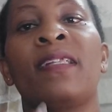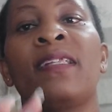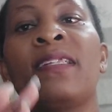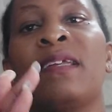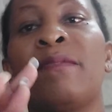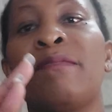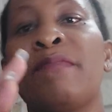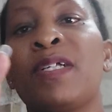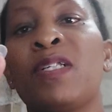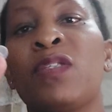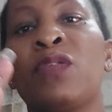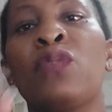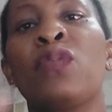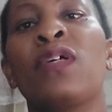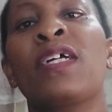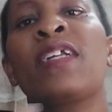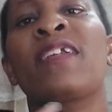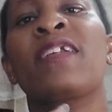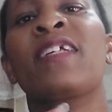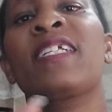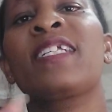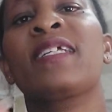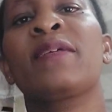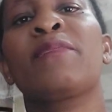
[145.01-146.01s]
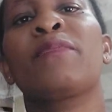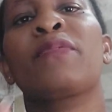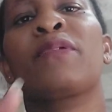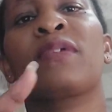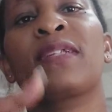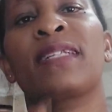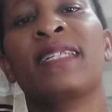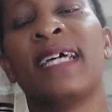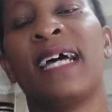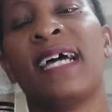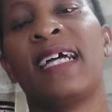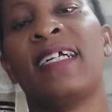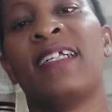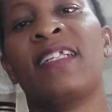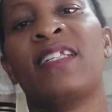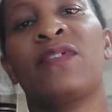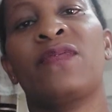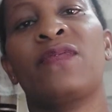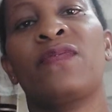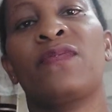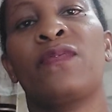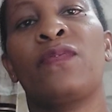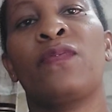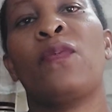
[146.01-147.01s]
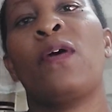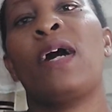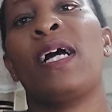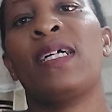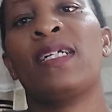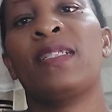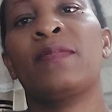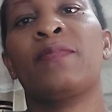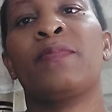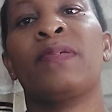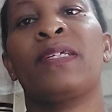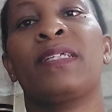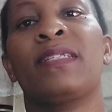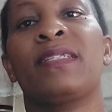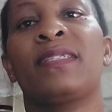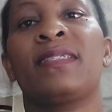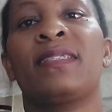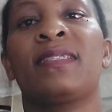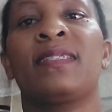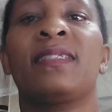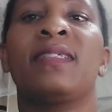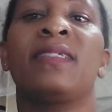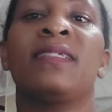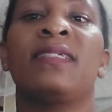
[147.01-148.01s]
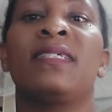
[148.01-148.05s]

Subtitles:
Number 2, create a productive workspace.